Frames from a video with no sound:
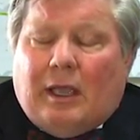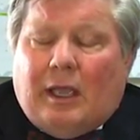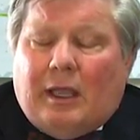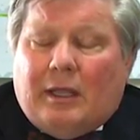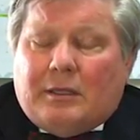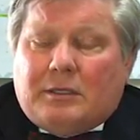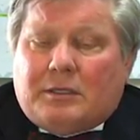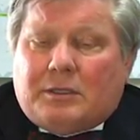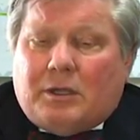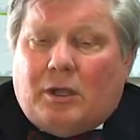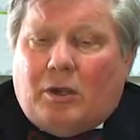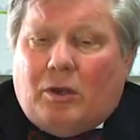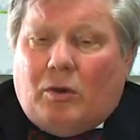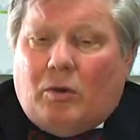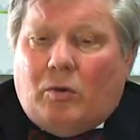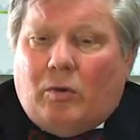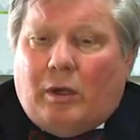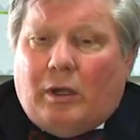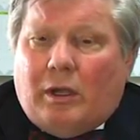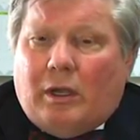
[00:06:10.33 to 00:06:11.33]
And
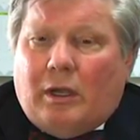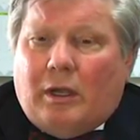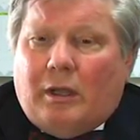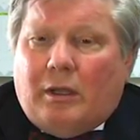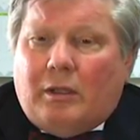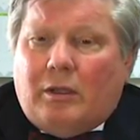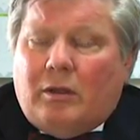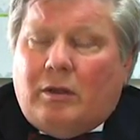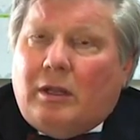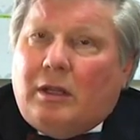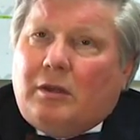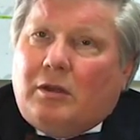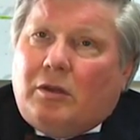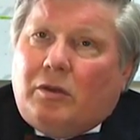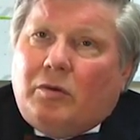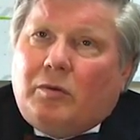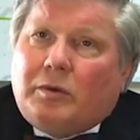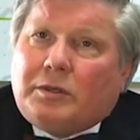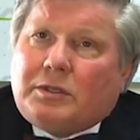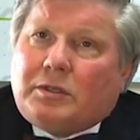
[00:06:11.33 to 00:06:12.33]
so you need to
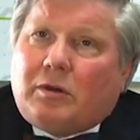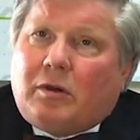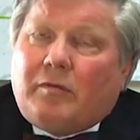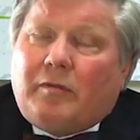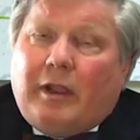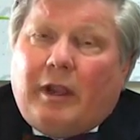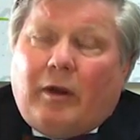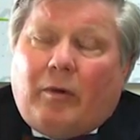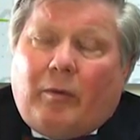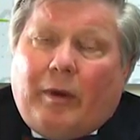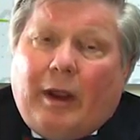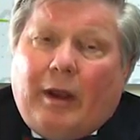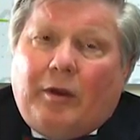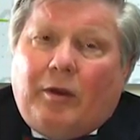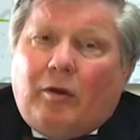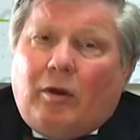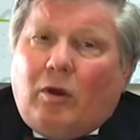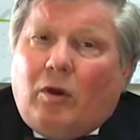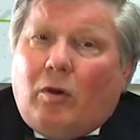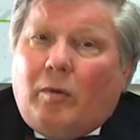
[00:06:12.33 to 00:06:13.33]
do a survey around
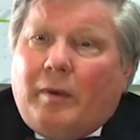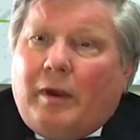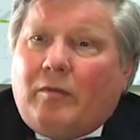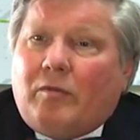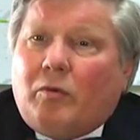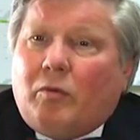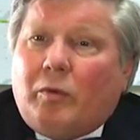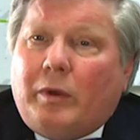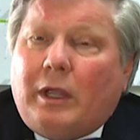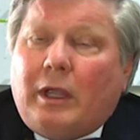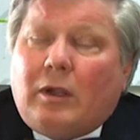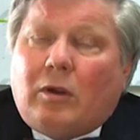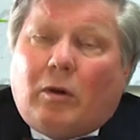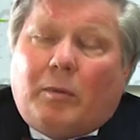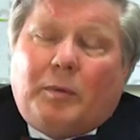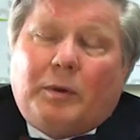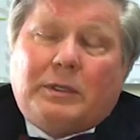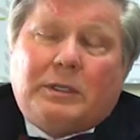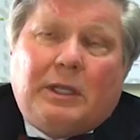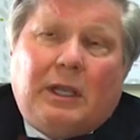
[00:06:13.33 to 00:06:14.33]
your home every week, or
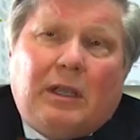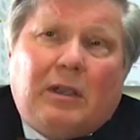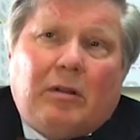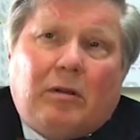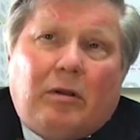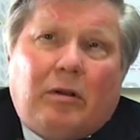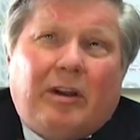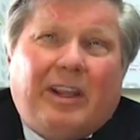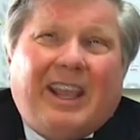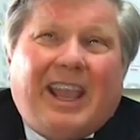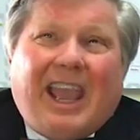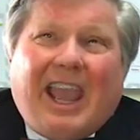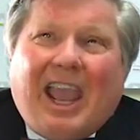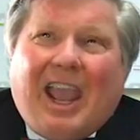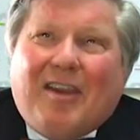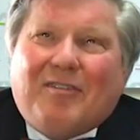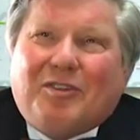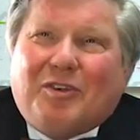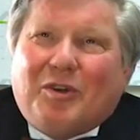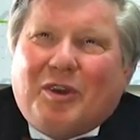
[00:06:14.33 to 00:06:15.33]
particularly
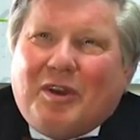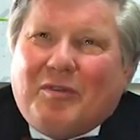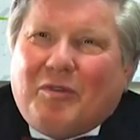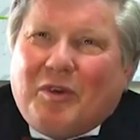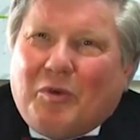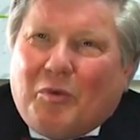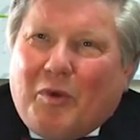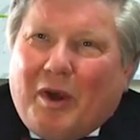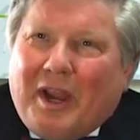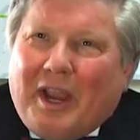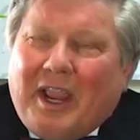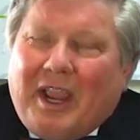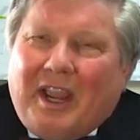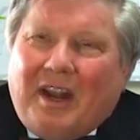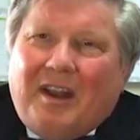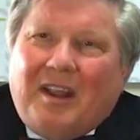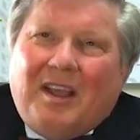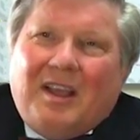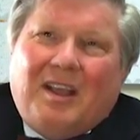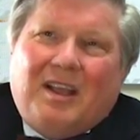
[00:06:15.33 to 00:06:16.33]
after every rain.